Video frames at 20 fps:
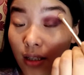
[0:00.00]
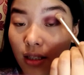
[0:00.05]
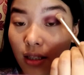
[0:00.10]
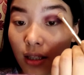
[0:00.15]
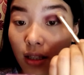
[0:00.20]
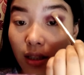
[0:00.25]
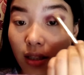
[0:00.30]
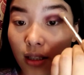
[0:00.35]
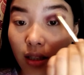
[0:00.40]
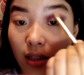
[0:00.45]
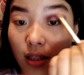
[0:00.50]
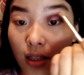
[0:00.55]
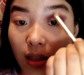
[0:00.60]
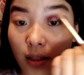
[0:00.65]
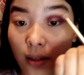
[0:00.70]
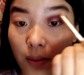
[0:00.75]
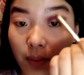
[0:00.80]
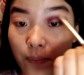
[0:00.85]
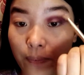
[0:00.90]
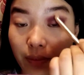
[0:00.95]

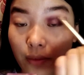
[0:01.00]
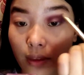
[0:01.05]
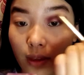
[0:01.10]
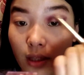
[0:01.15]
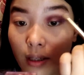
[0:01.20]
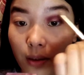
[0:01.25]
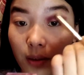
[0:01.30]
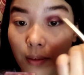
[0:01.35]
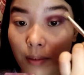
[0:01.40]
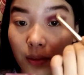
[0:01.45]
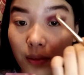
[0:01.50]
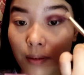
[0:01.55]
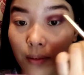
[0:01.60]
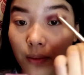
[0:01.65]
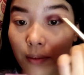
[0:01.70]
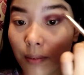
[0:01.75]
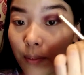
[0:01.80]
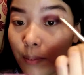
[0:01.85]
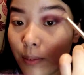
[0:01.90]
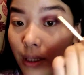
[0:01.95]
gently
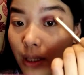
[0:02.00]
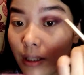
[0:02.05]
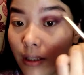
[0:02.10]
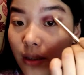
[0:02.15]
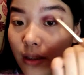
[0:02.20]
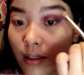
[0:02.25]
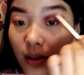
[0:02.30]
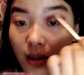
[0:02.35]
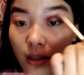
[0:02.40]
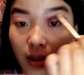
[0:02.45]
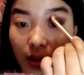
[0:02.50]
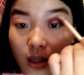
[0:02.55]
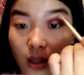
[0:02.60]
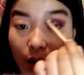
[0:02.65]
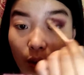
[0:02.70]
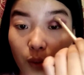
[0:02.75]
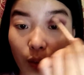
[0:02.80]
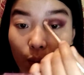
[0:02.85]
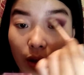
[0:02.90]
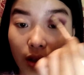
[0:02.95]
blend
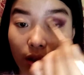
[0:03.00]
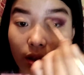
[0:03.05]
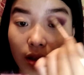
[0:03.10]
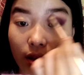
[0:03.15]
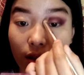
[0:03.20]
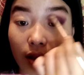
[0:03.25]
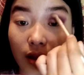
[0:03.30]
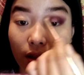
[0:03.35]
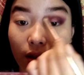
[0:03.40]
outwards